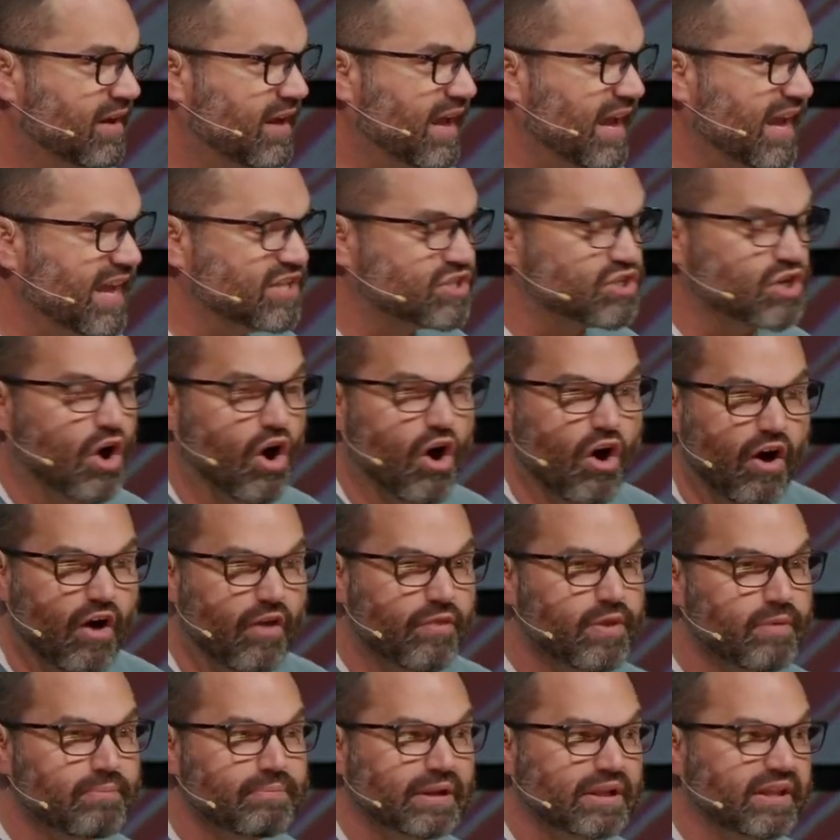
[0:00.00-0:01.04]
It's all
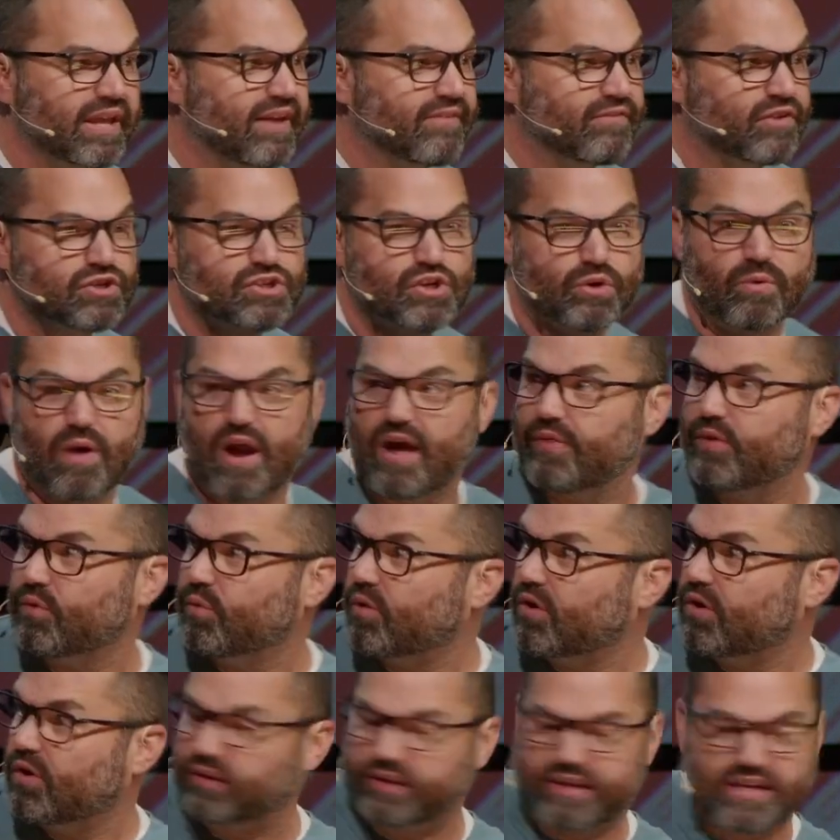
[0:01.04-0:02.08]
the believers around the
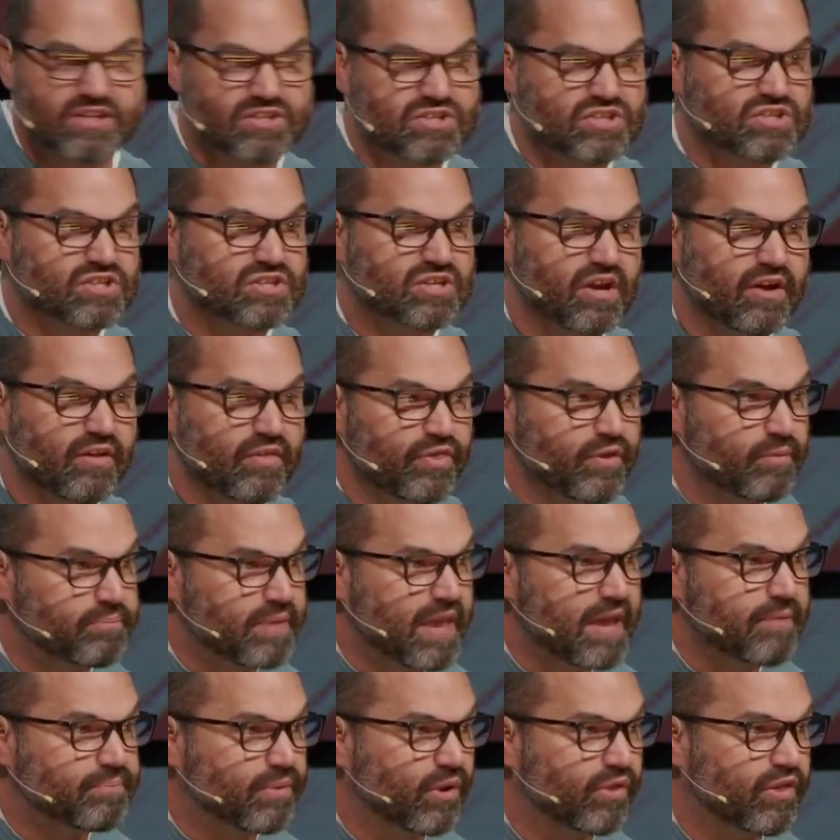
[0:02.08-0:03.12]
world. It's the
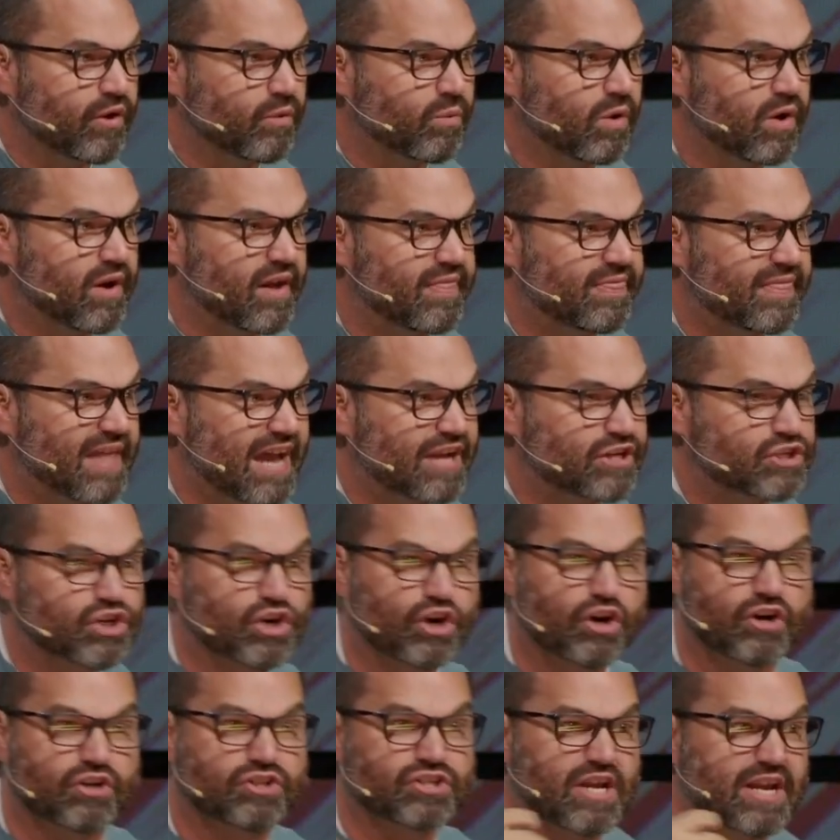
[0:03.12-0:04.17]
people that were in that
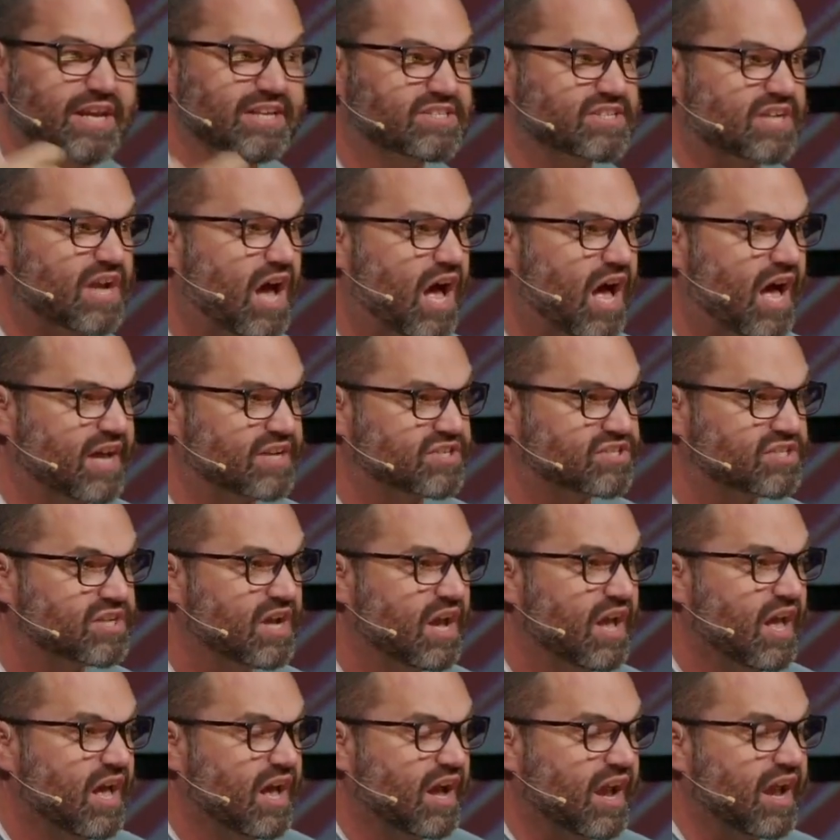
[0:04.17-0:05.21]
church. It's us.
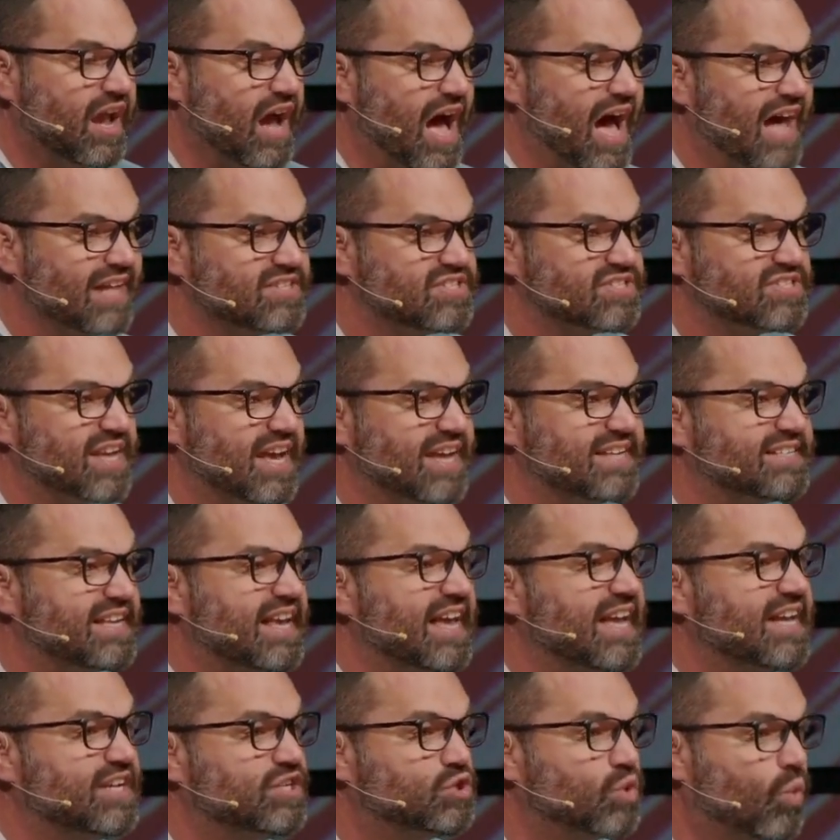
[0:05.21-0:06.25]
God says
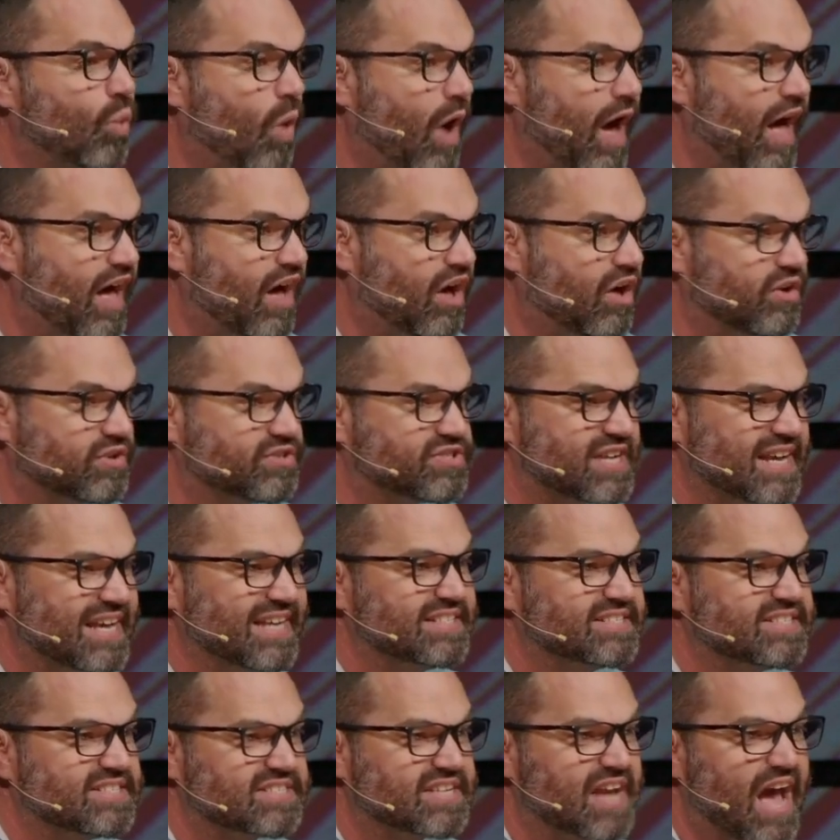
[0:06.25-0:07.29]
he dwells
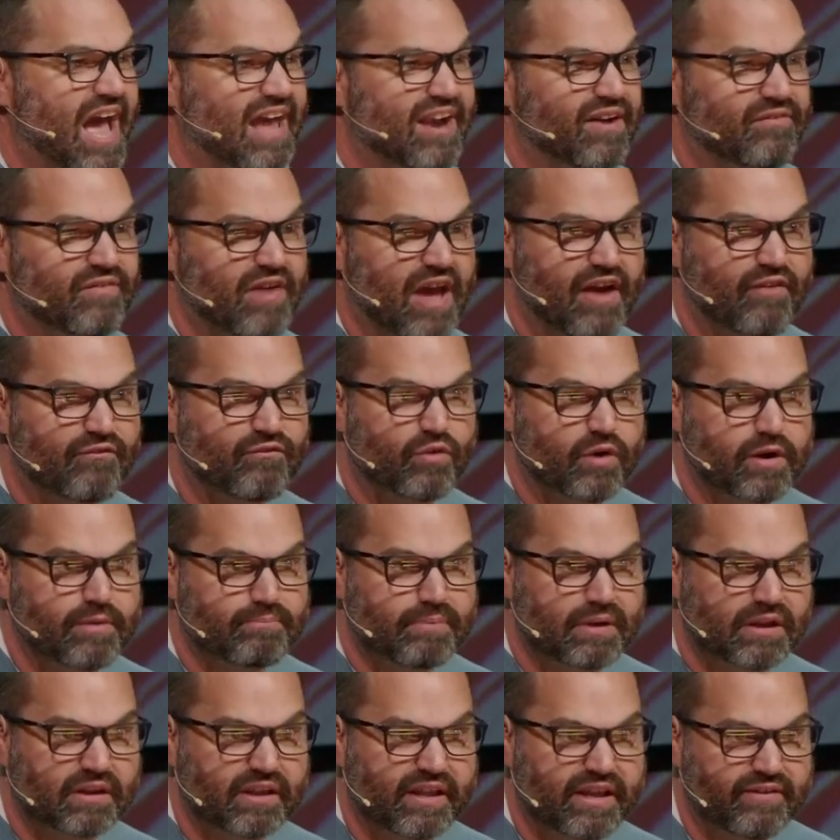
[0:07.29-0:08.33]
inside of every
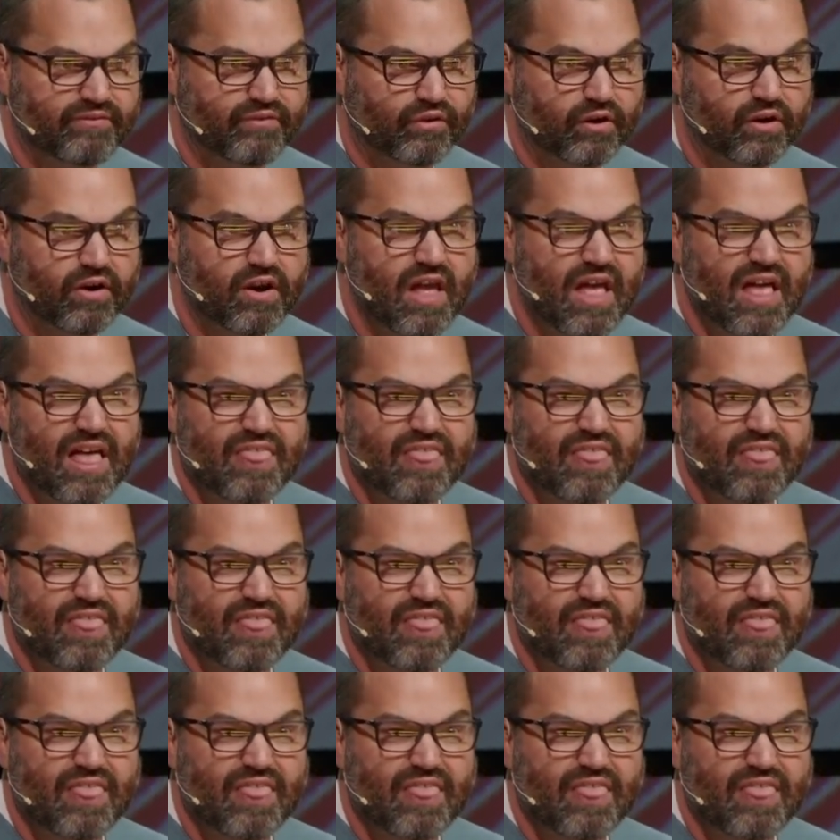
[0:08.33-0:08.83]
believer.